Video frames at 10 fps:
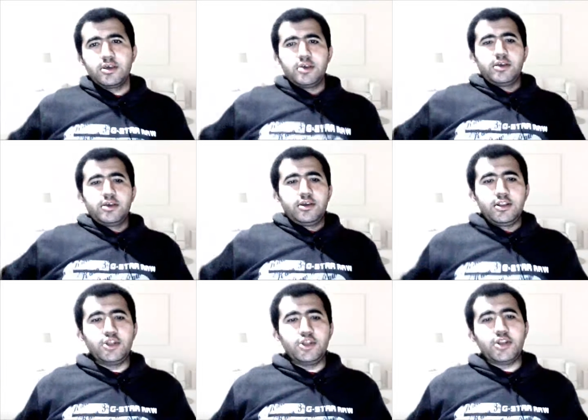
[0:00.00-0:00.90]

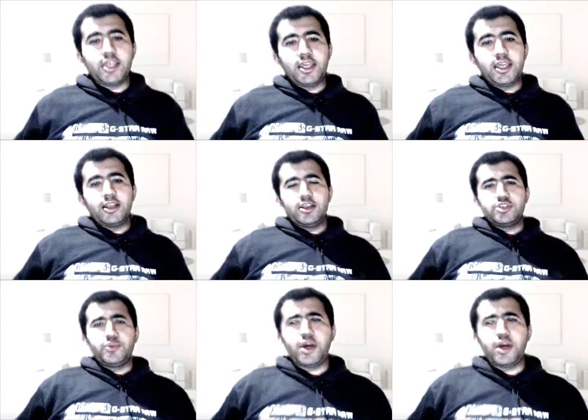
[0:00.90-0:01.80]
learning English
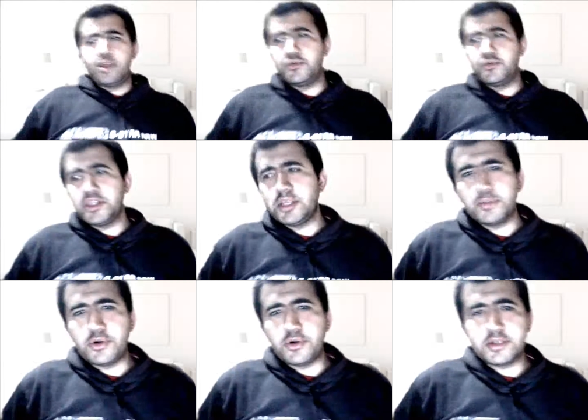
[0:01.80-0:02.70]
by reading
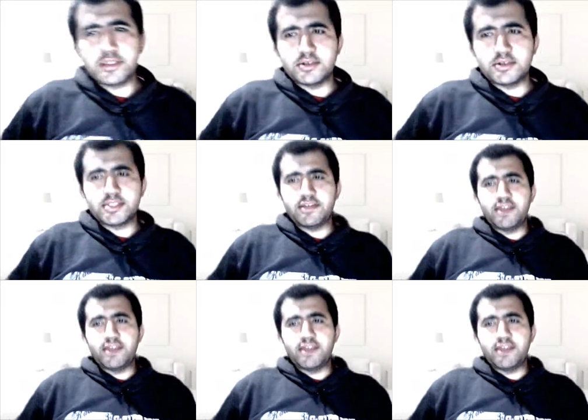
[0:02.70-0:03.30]
books or stuff like that.